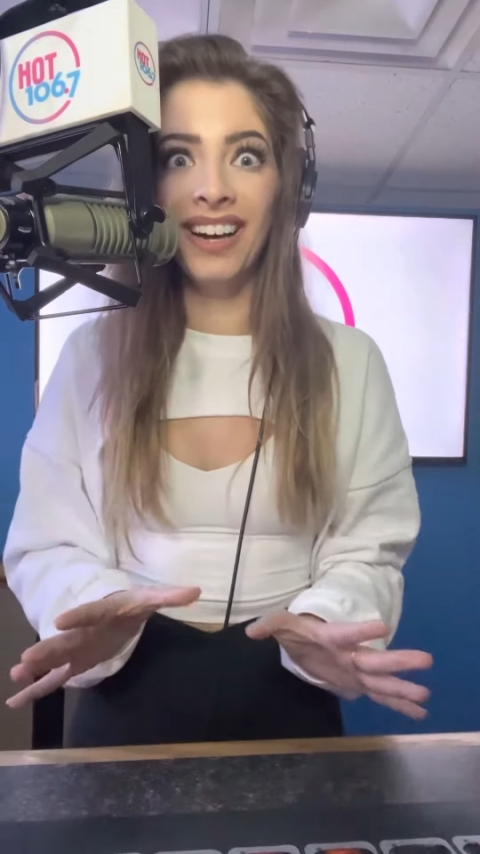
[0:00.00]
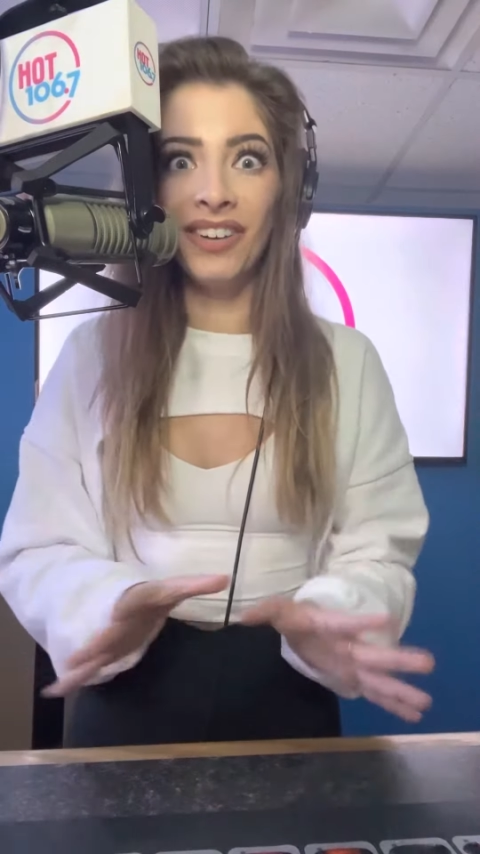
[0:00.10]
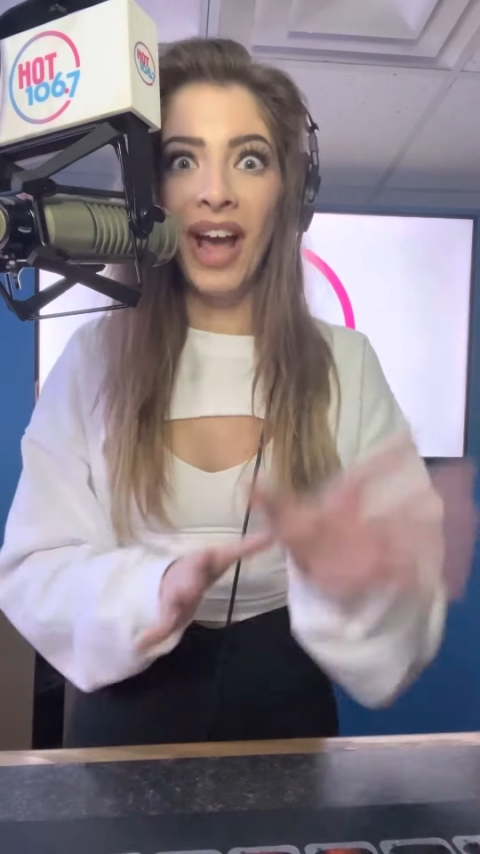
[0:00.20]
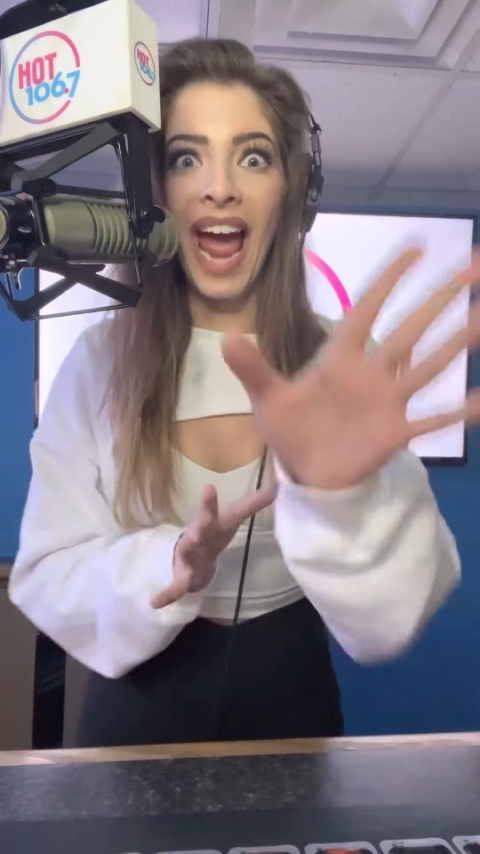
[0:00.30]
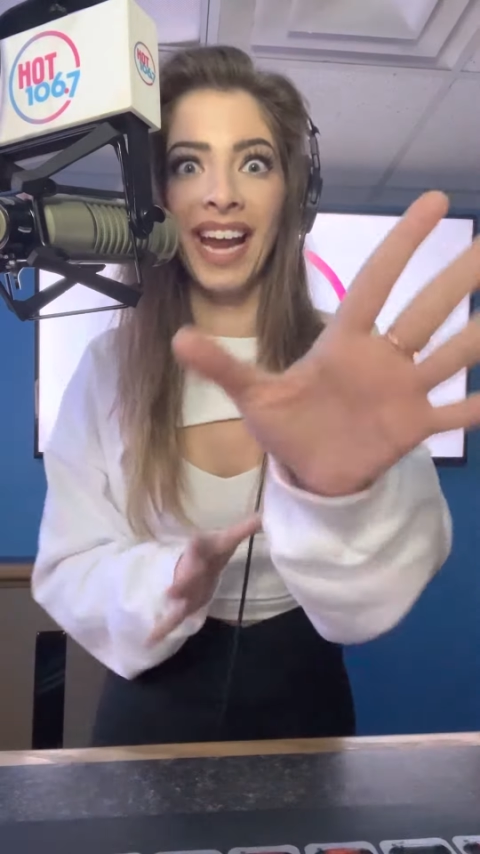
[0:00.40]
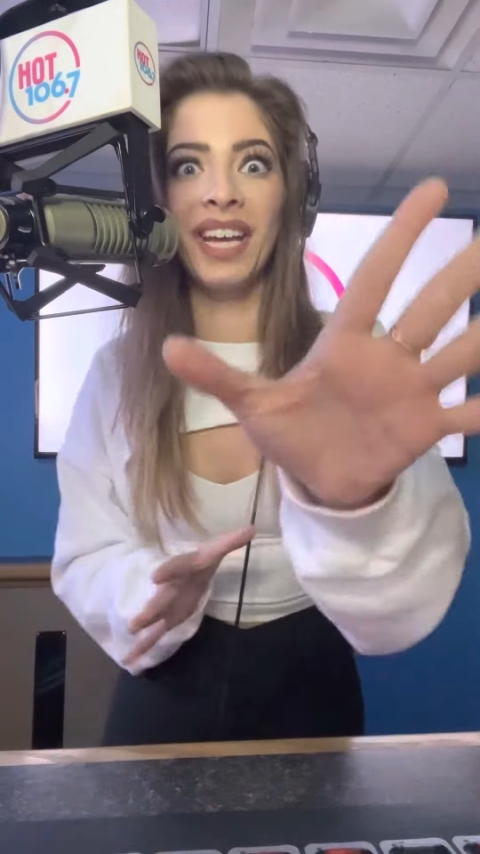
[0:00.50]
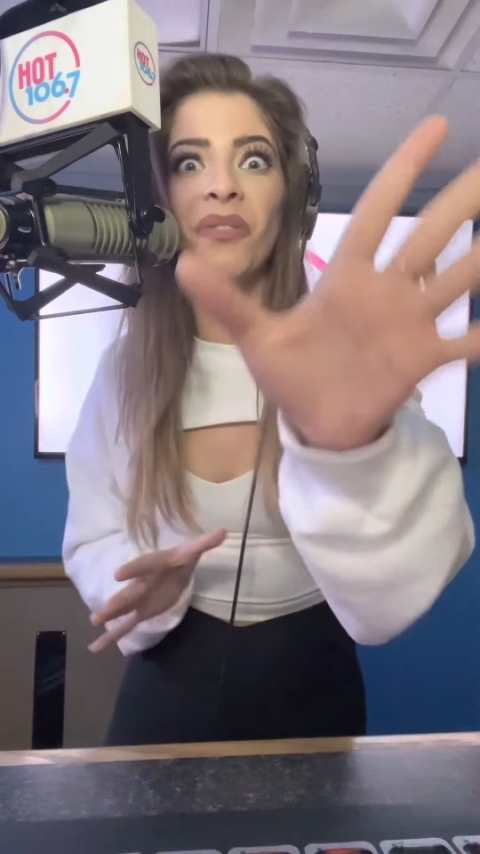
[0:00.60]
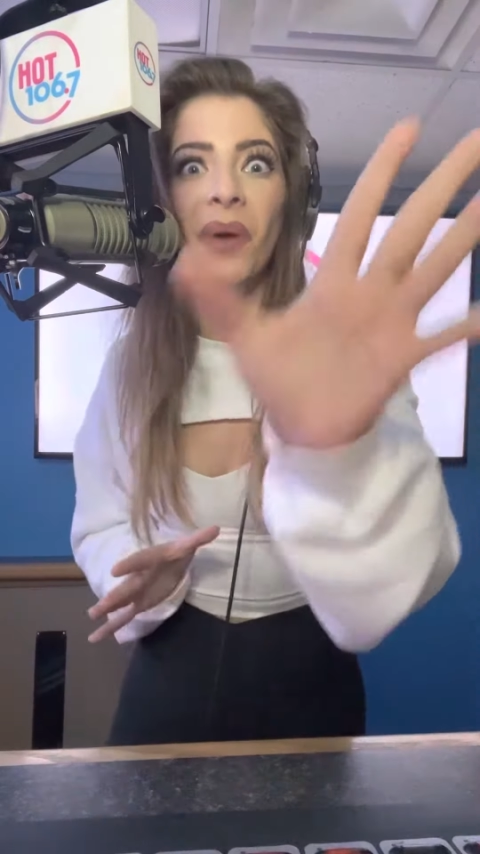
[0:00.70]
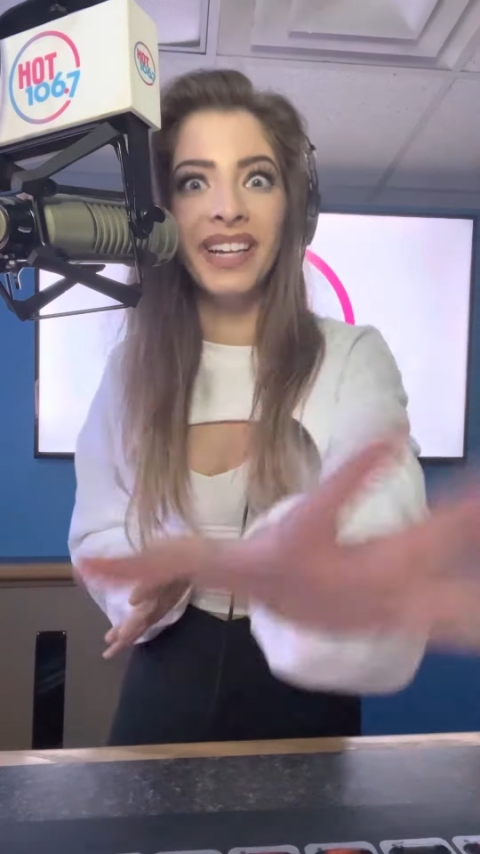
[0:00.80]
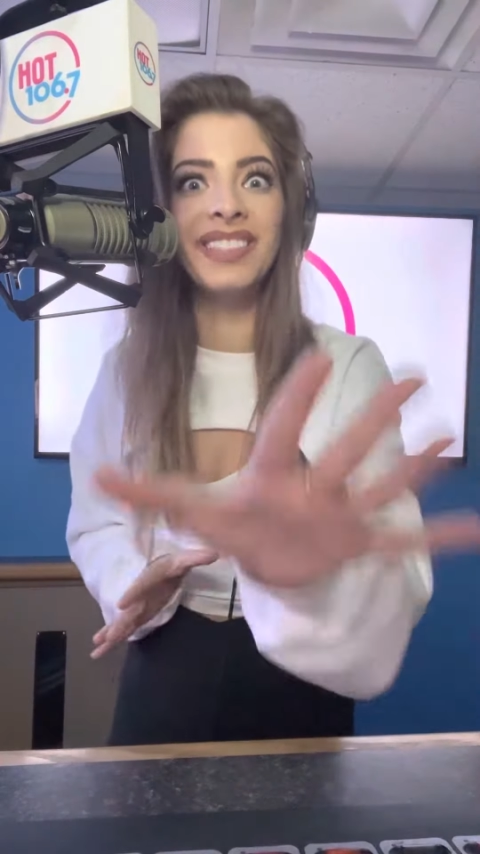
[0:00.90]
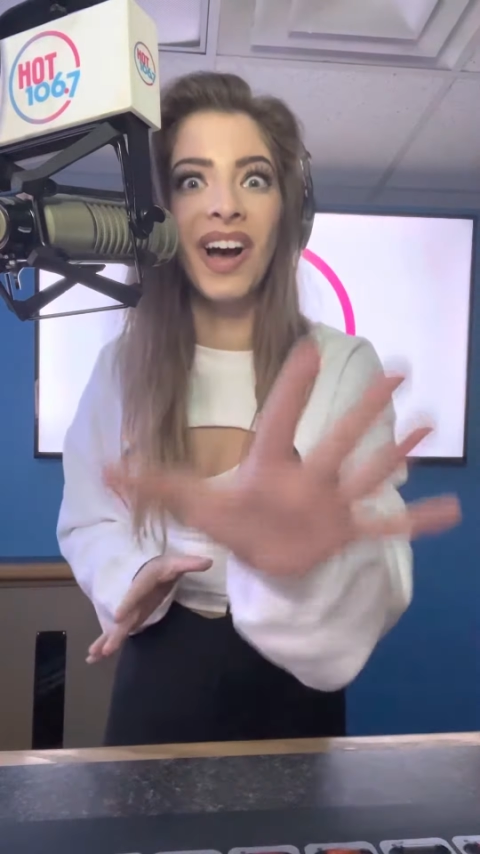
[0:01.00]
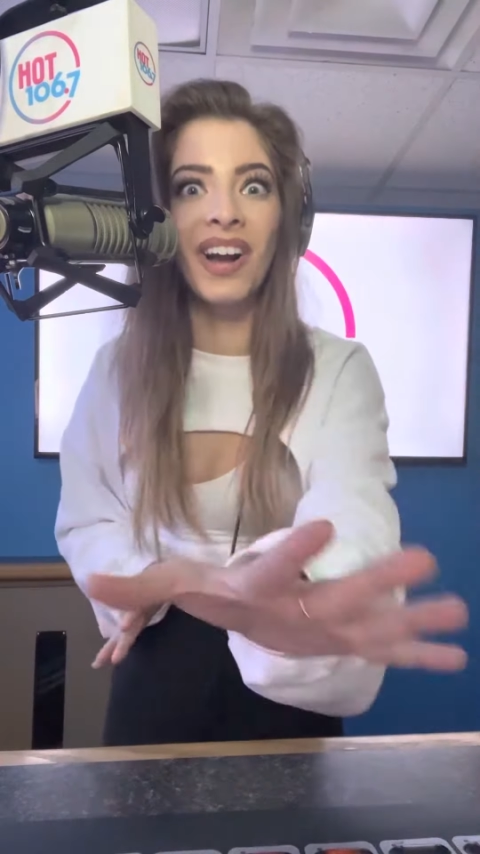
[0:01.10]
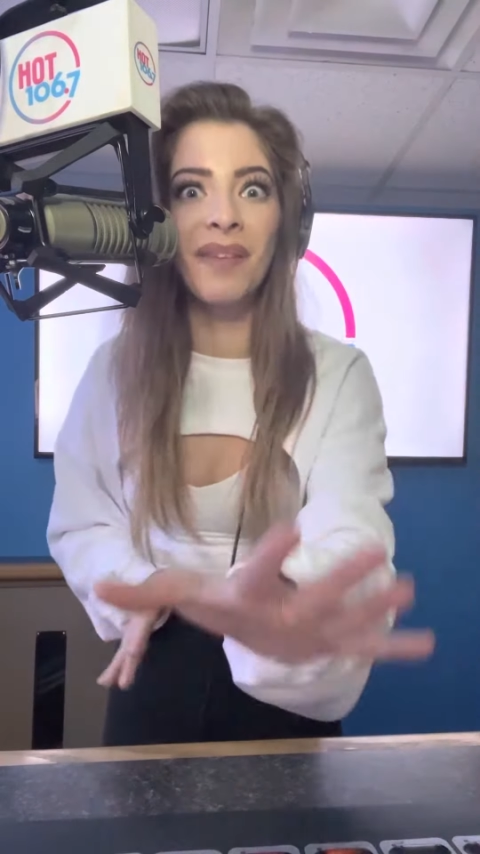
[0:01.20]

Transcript: okay, can we talk